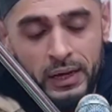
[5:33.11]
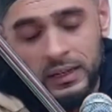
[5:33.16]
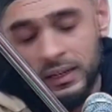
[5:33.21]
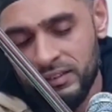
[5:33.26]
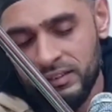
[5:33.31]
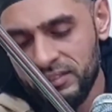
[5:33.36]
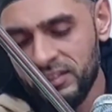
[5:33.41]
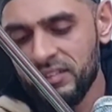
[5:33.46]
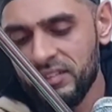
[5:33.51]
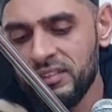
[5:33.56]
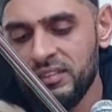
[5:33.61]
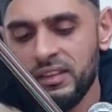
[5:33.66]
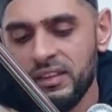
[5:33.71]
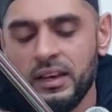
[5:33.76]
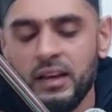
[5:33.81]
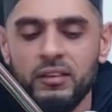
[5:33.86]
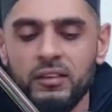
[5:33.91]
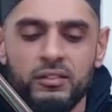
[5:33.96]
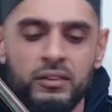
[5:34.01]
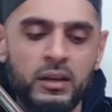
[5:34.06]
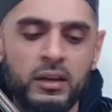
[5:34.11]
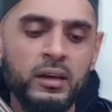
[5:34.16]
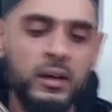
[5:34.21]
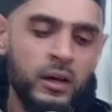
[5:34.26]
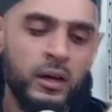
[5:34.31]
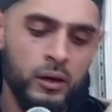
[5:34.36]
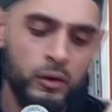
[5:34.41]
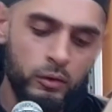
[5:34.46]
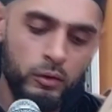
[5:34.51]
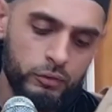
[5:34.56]
because this is against
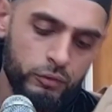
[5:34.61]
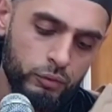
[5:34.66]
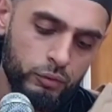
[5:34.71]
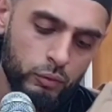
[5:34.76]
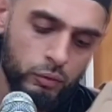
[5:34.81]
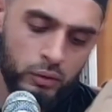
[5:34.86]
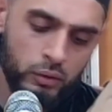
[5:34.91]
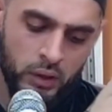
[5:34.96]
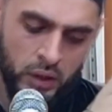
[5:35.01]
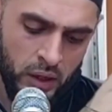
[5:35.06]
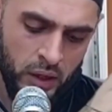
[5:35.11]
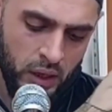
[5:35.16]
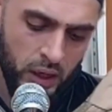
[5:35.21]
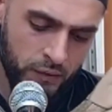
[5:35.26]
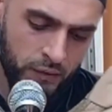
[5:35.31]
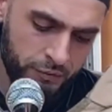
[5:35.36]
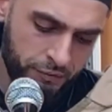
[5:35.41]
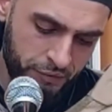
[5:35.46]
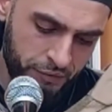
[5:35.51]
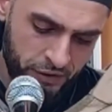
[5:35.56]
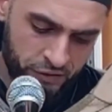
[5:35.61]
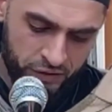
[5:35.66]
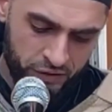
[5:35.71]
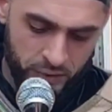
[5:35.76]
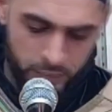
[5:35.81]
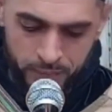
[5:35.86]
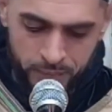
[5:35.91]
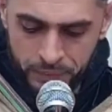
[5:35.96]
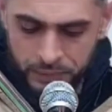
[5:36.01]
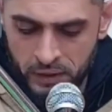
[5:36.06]
the usul of
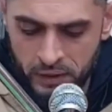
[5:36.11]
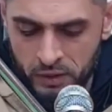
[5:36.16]
friendship.